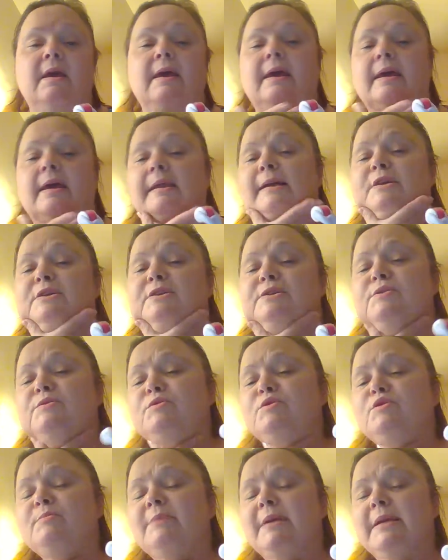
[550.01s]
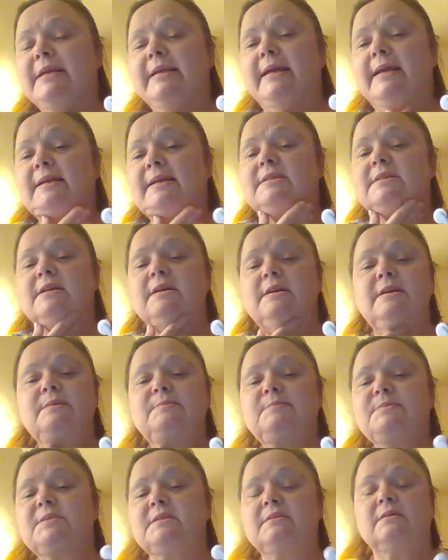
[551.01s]
And I do my neck at
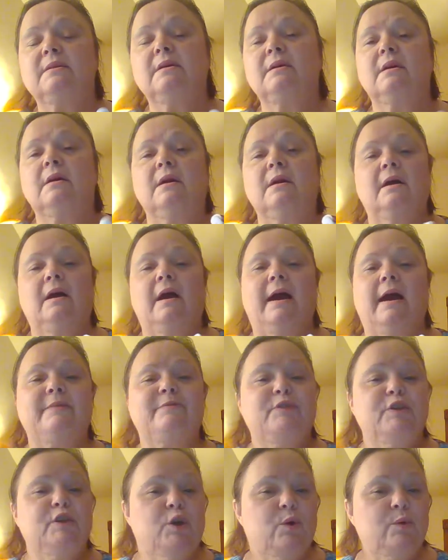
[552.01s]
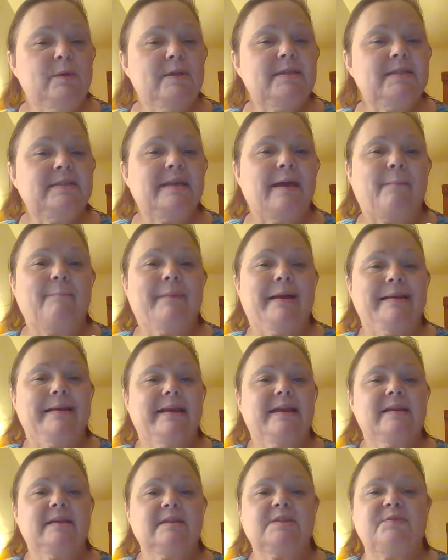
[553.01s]
times. I've noticed that my
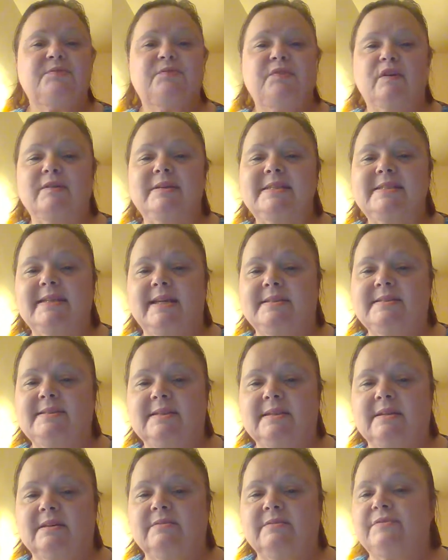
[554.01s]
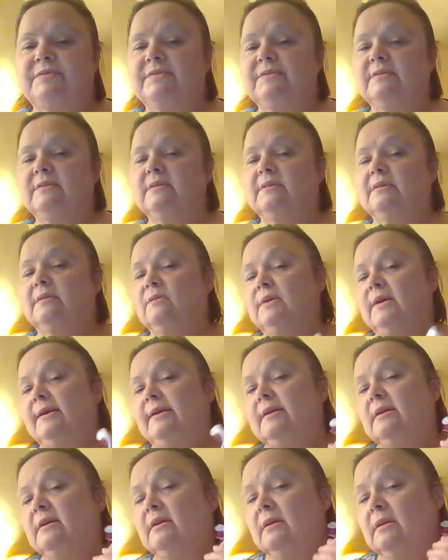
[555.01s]
neck is very sensitive,
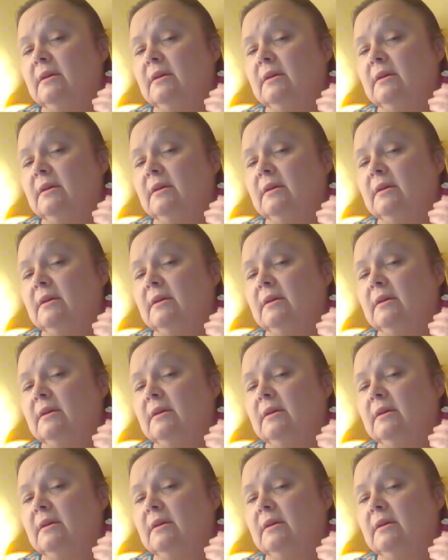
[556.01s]
okay?